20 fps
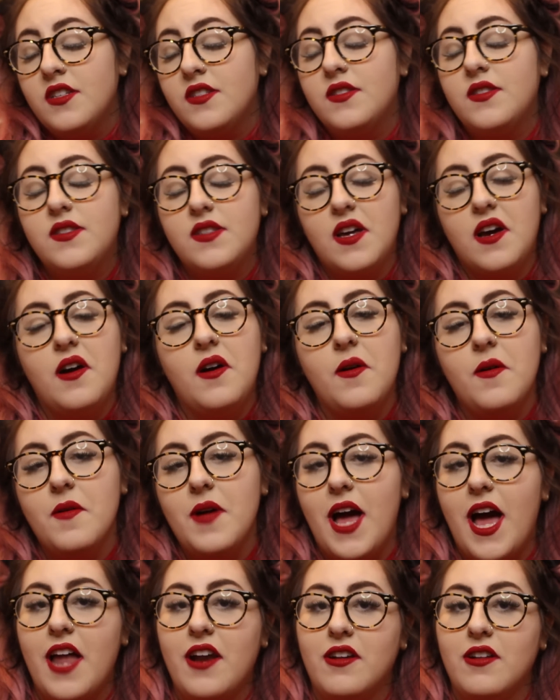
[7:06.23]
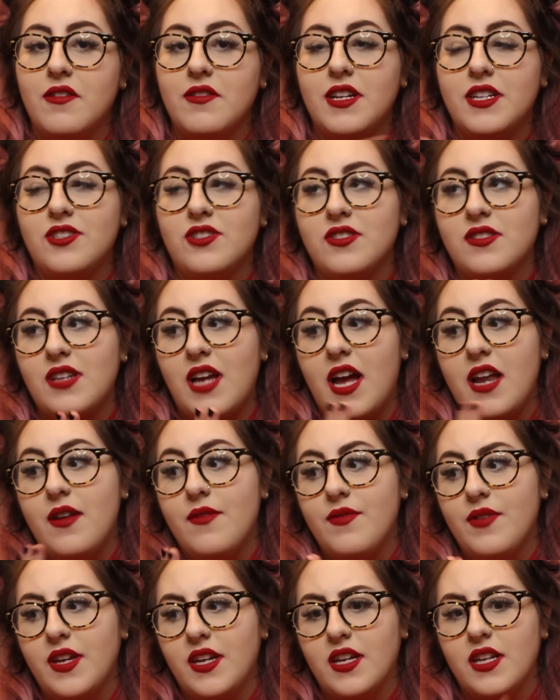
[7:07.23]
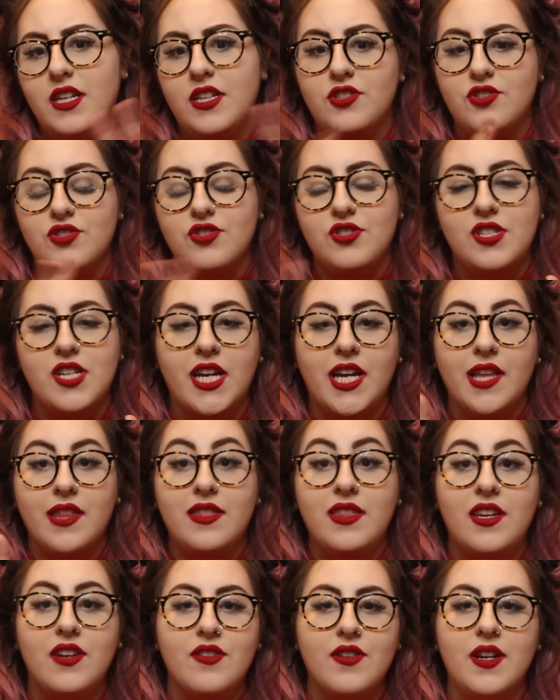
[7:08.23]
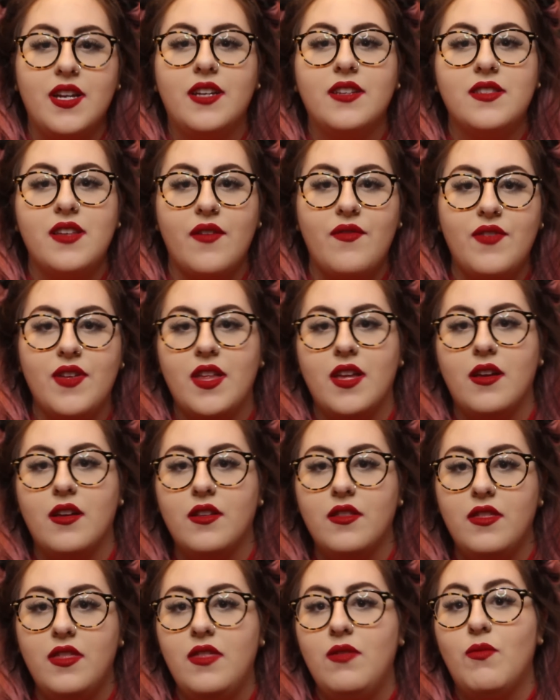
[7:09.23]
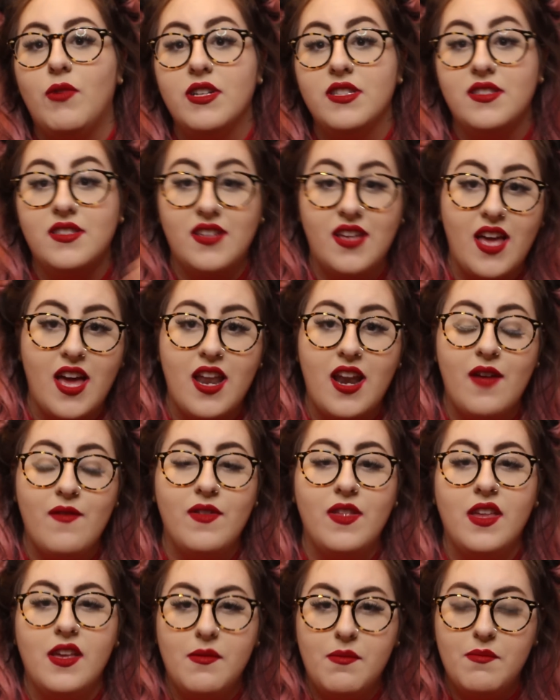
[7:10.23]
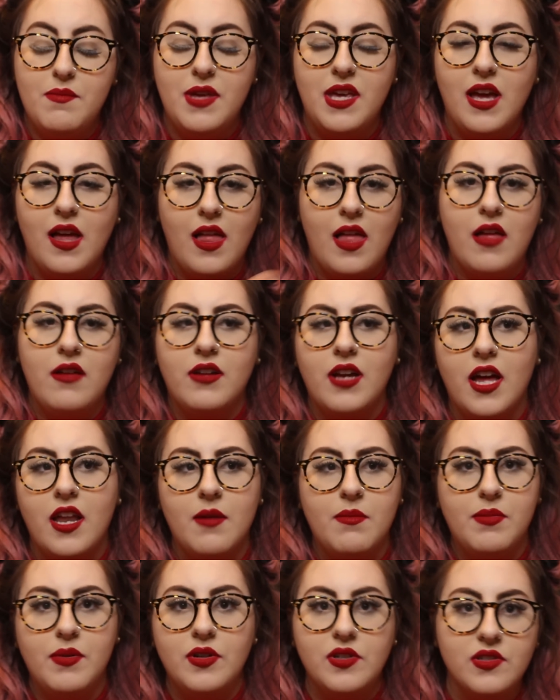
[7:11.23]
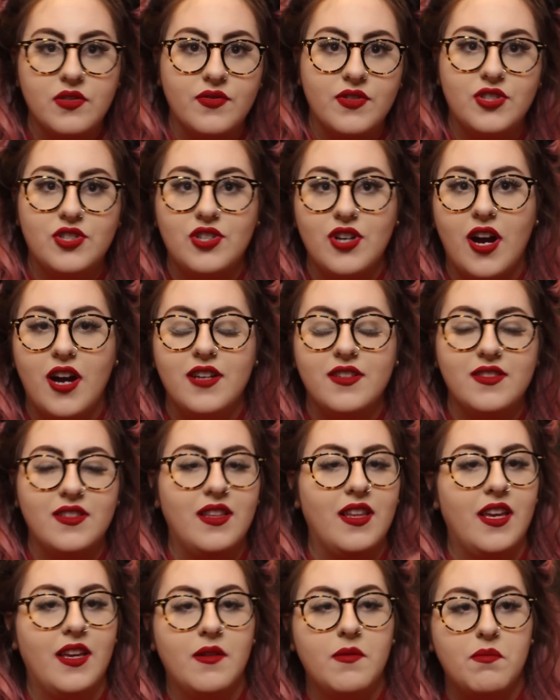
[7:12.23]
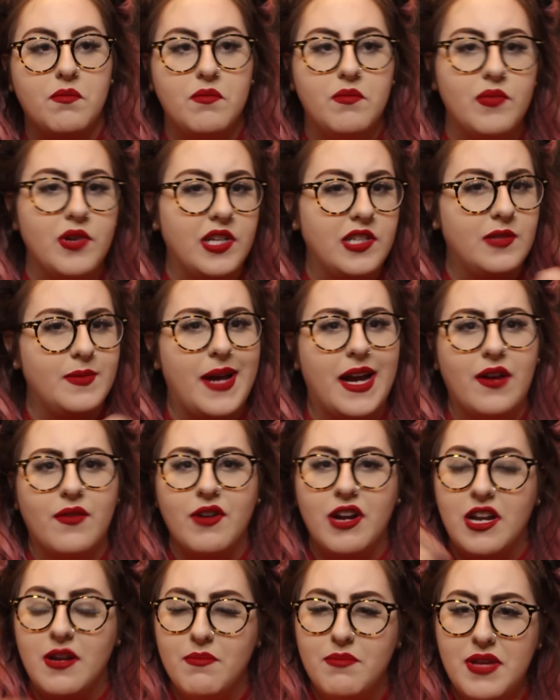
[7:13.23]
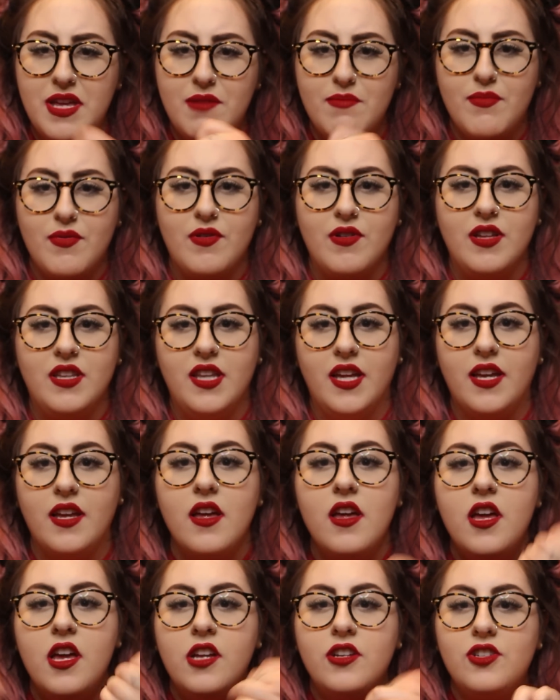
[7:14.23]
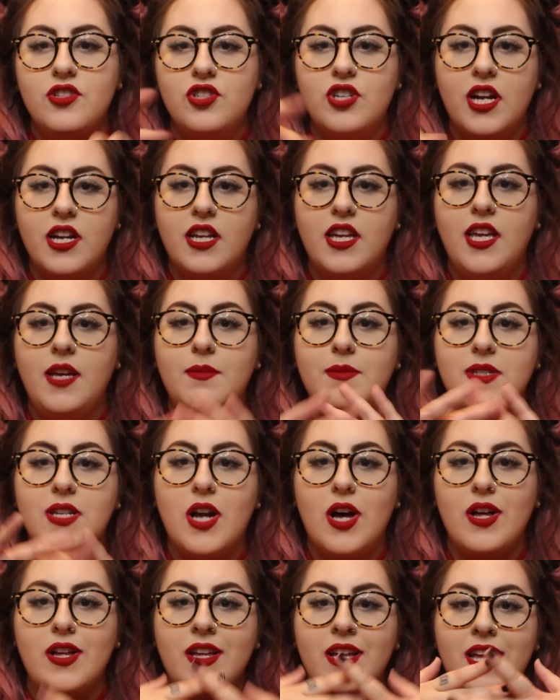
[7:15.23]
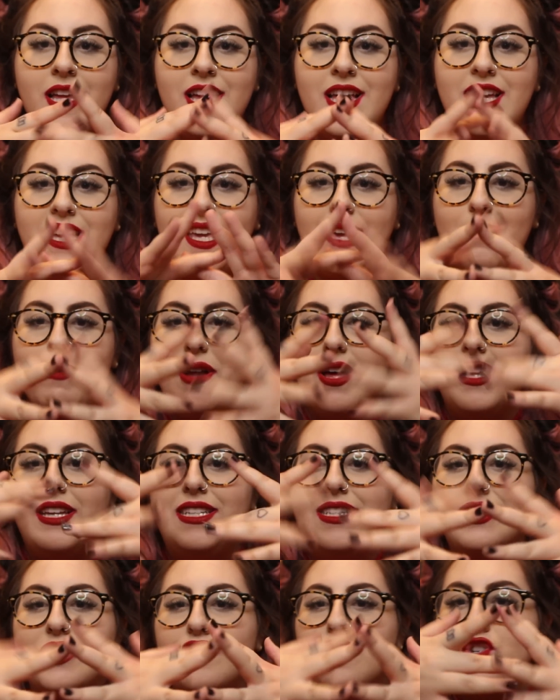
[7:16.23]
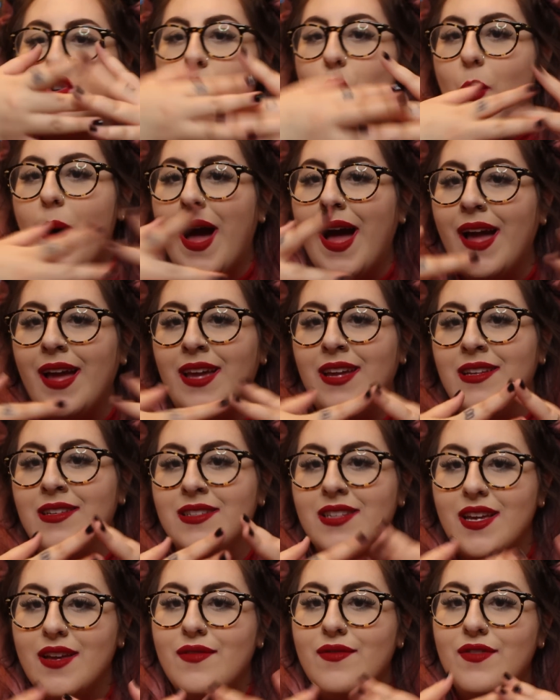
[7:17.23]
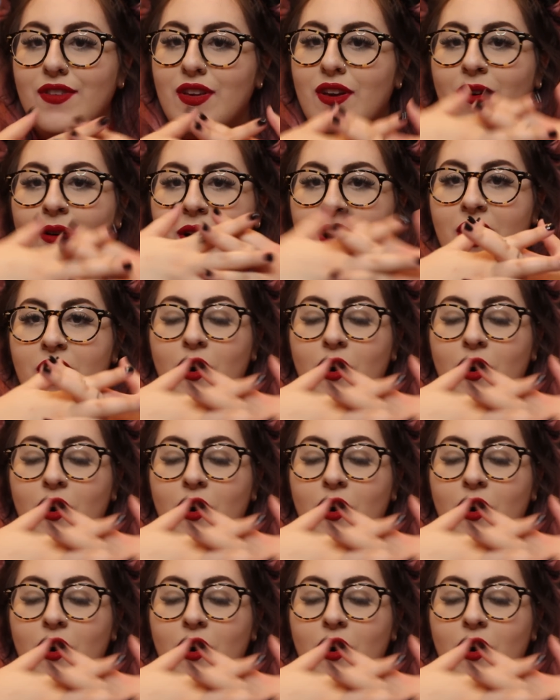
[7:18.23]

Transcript: So, I don't know, that's just kind of, like, an interesting theory, because I feel like, once again, I feel like PLL kind of pulls for straws and, like, brings back random people and, like, just try to keep it all intertwined, if you